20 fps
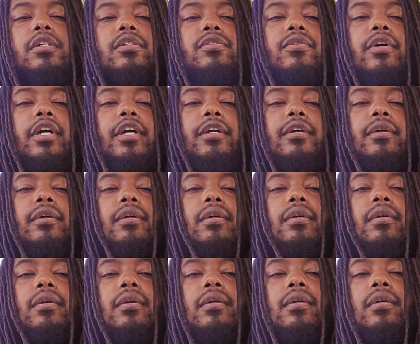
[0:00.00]
right?
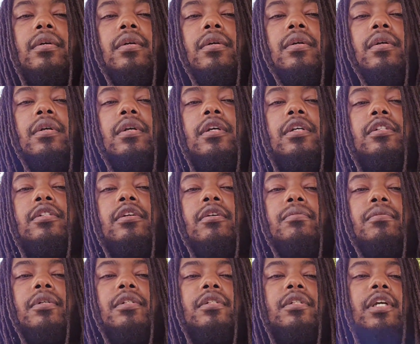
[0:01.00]
It's so
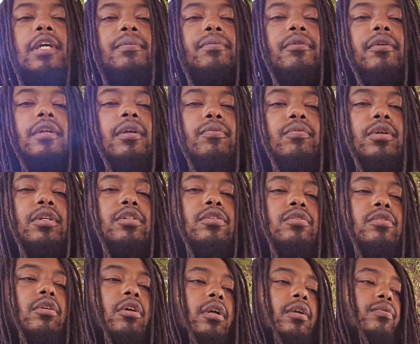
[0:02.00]
much deeper than what you
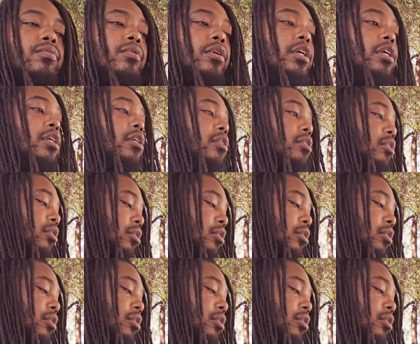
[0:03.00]
thought it was.